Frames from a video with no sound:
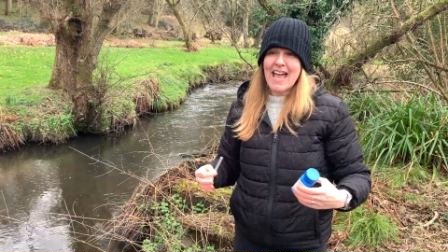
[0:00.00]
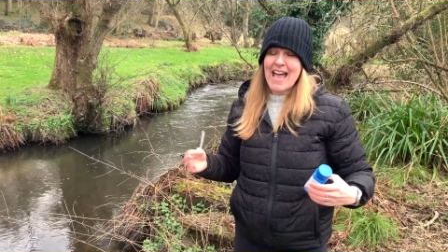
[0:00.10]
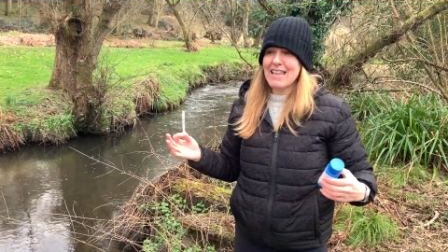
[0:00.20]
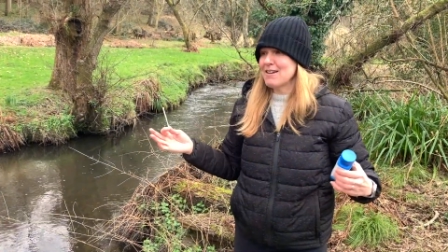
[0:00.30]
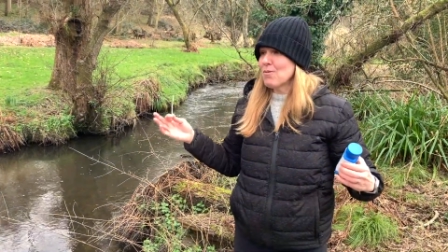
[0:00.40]

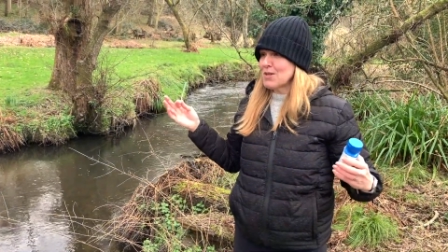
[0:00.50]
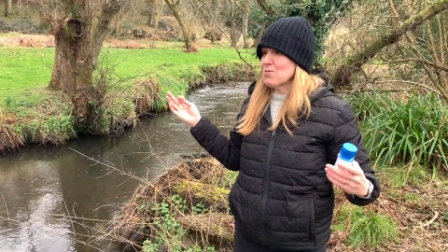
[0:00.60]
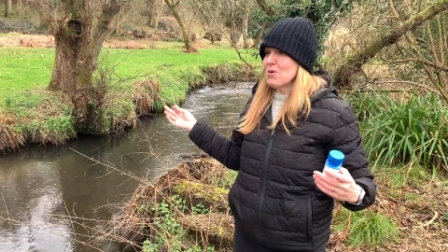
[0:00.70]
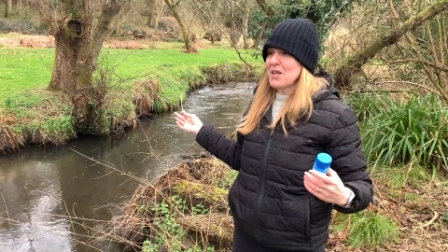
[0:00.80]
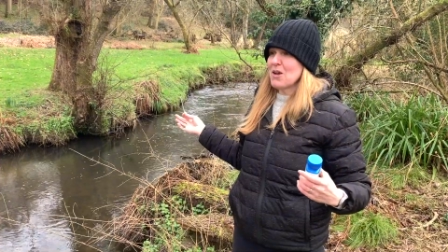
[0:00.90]
And what's
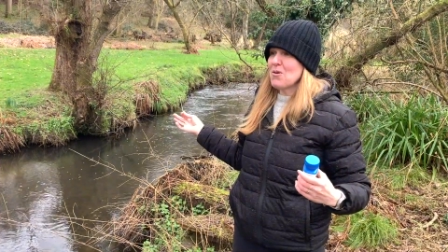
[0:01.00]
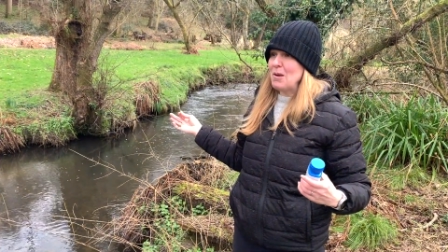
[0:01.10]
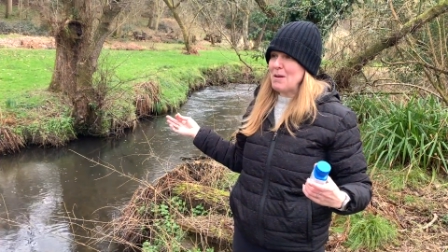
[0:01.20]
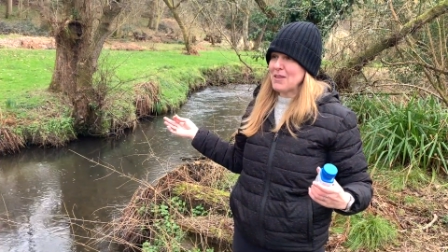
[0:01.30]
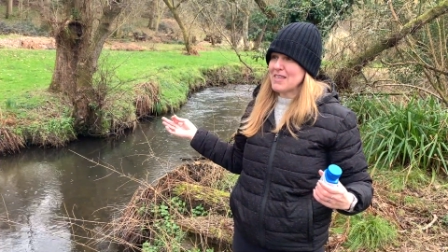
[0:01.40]
really cool
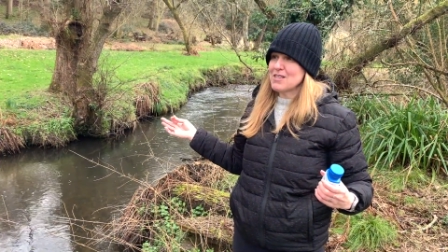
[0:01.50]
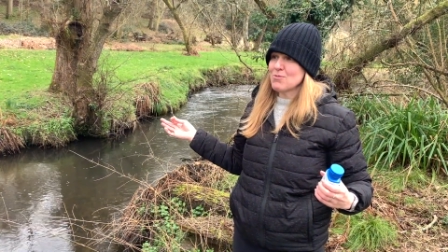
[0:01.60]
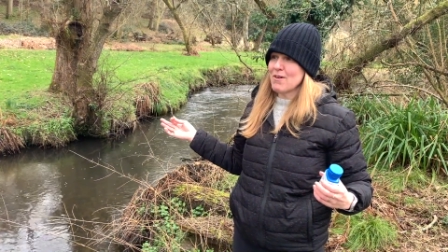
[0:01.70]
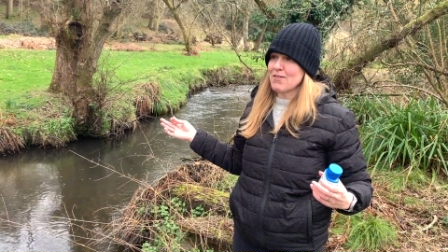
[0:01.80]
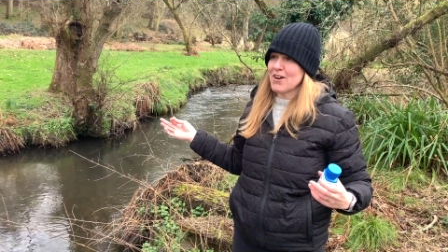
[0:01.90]
about this
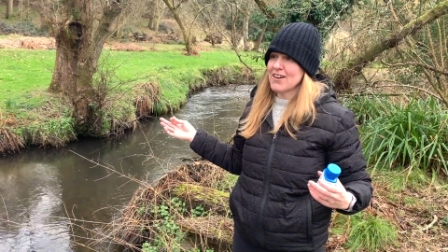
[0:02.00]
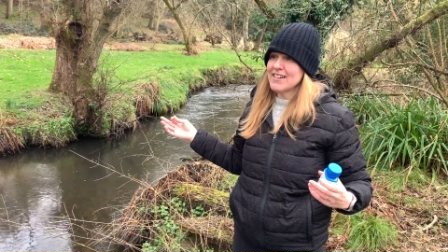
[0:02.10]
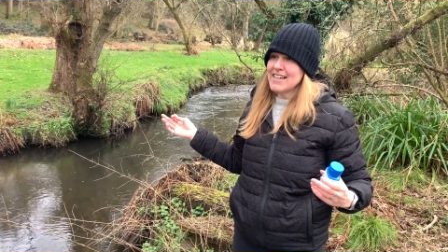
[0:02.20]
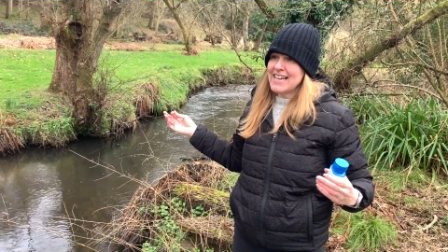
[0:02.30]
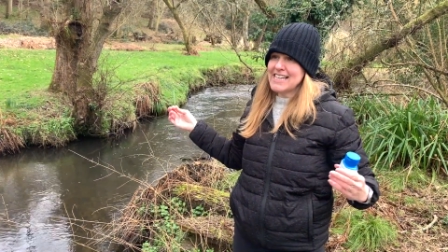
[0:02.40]
river
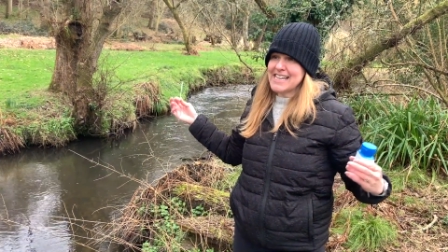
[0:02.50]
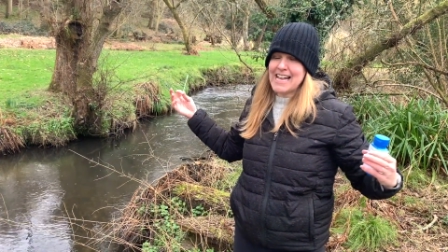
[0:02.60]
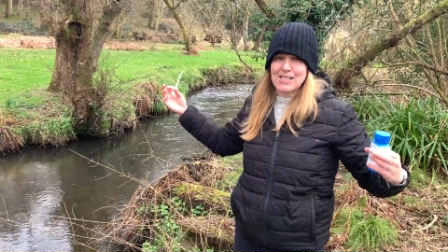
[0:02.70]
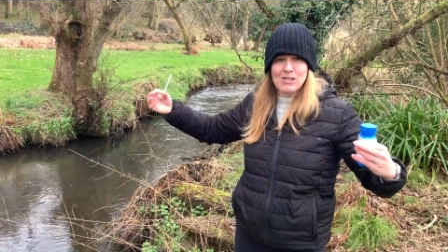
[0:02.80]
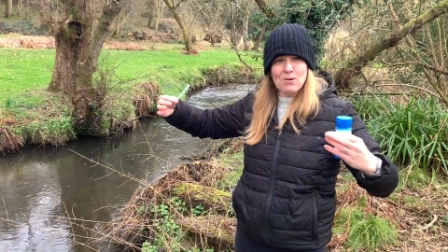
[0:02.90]
is it
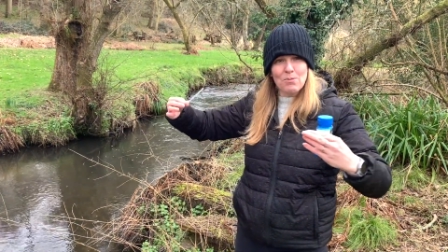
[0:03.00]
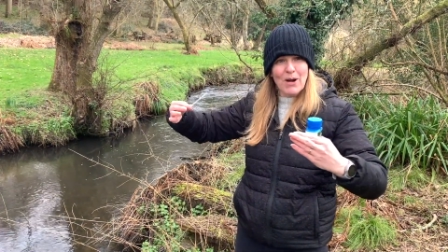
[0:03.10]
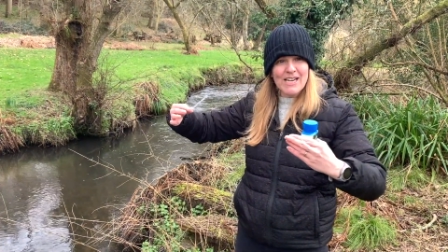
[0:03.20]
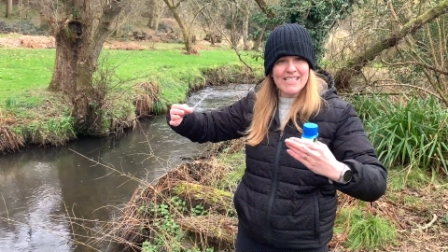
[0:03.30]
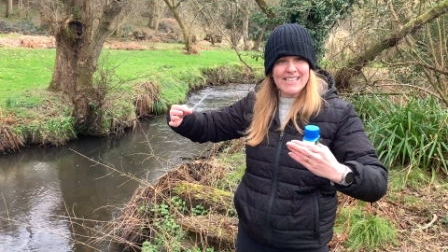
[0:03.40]
has two
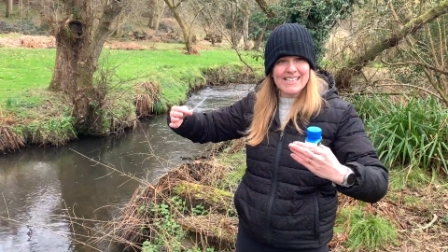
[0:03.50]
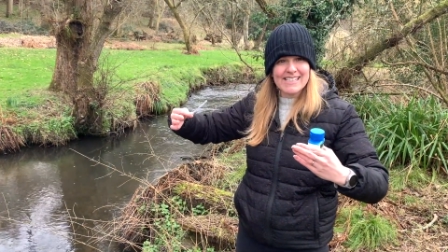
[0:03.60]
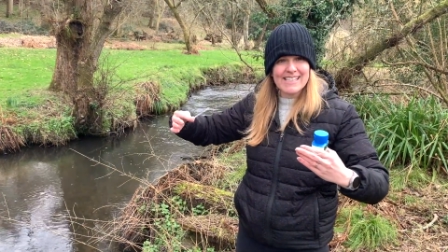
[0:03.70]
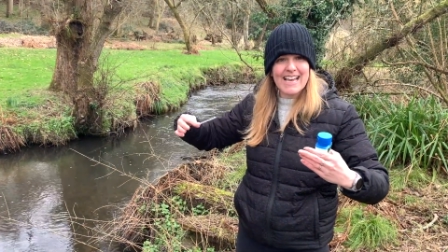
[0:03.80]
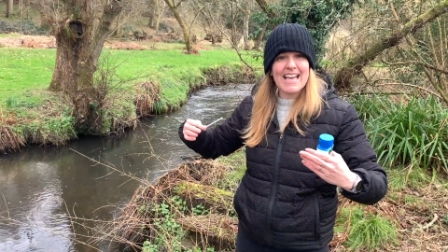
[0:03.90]
branches
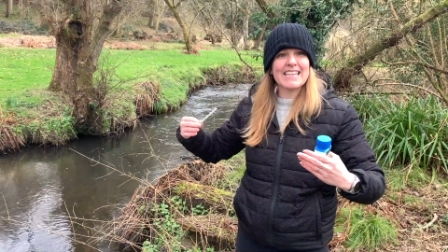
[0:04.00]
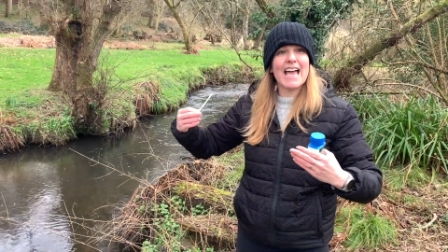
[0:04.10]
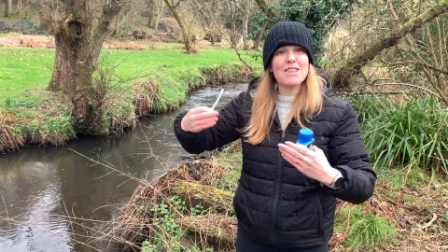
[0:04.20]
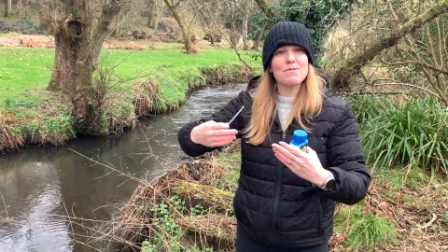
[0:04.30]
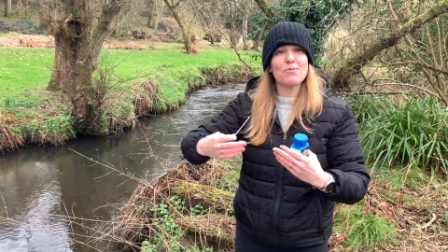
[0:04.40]
and the
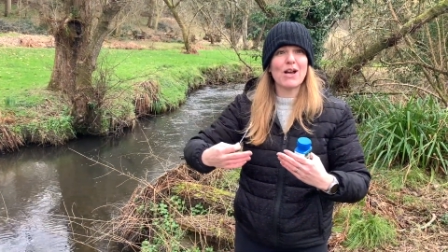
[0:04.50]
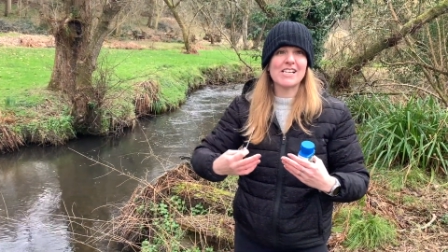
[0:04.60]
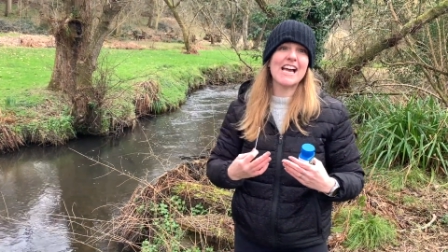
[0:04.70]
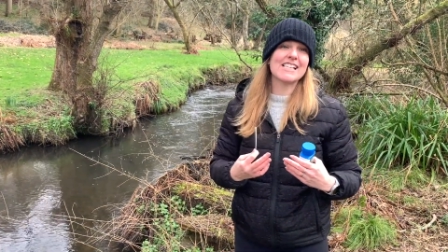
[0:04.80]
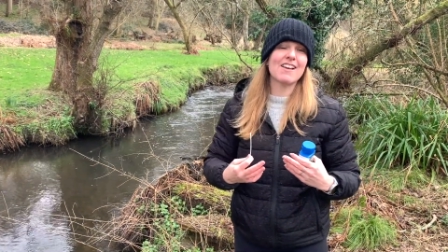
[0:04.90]
other branch
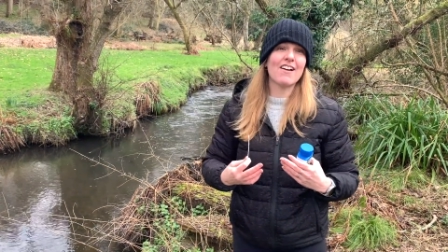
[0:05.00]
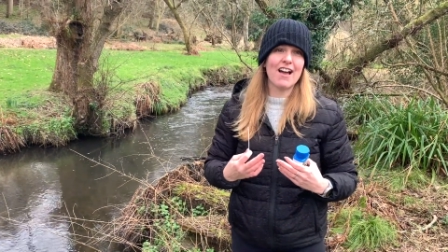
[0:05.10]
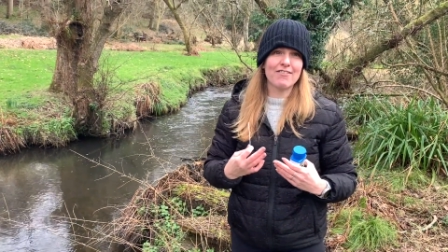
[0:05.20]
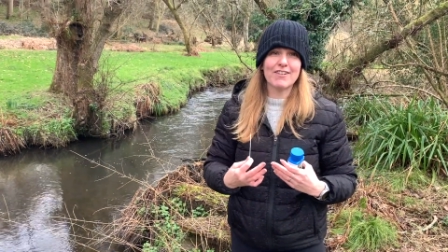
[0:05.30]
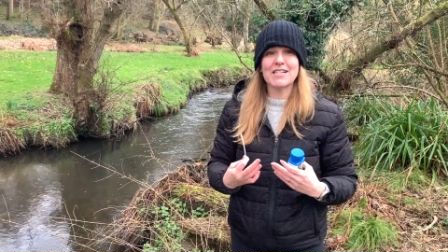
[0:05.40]
has a,
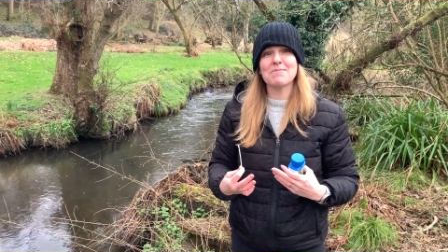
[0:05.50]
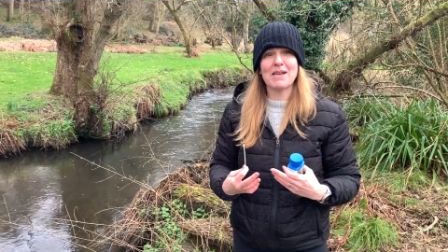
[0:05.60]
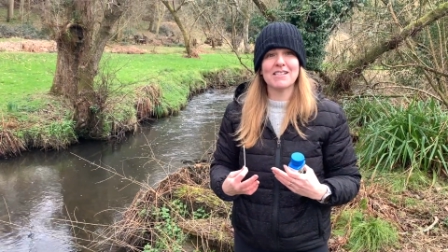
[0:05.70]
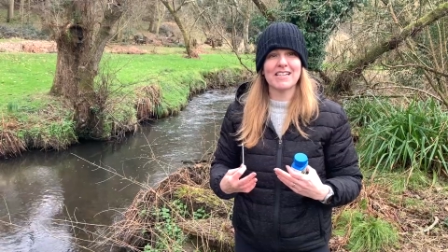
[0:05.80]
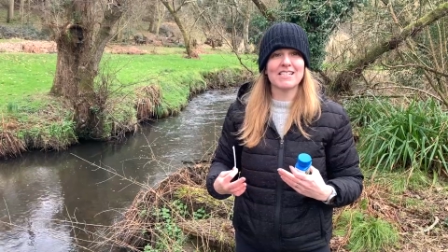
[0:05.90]
a
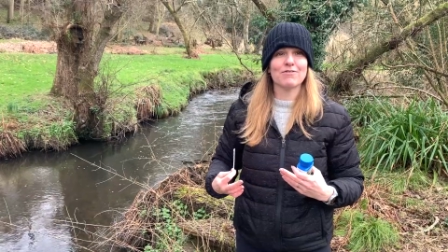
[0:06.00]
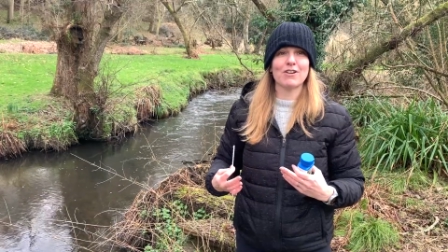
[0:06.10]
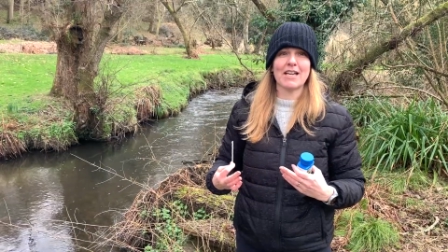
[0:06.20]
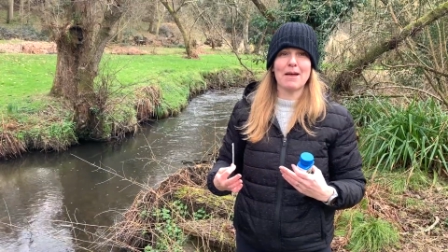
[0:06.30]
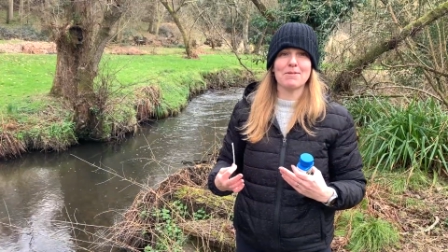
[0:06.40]
fundamentally
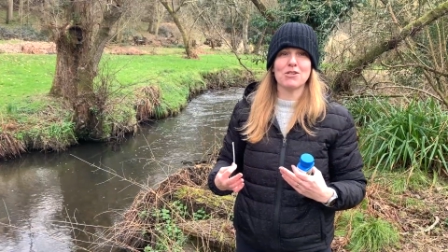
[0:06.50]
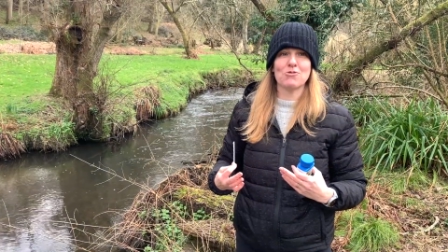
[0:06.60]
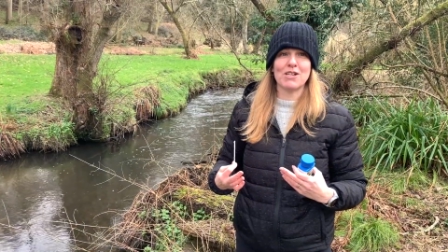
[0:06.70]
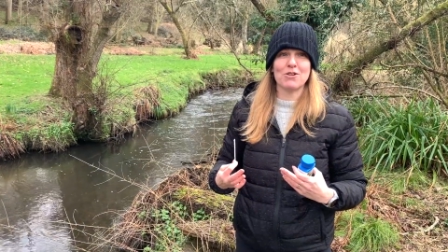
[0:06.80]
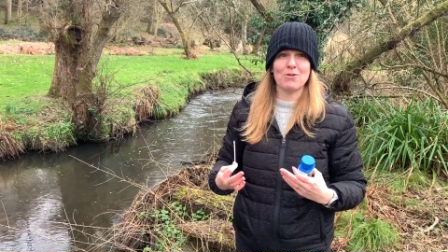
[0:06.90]
different
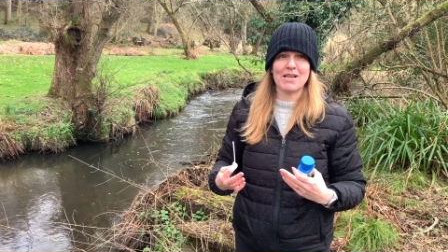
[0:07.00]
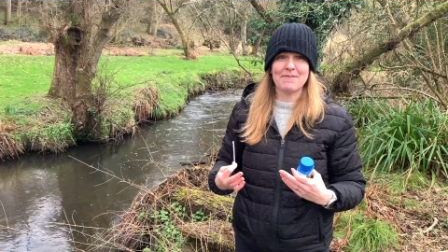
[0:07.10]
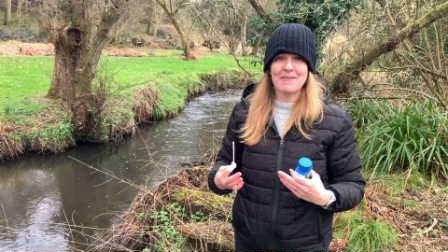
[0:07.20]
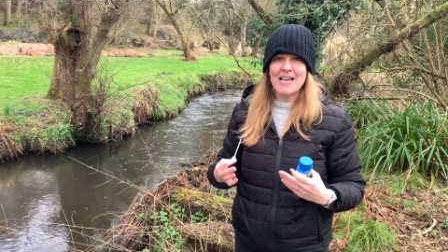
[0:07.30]
chemistry to it.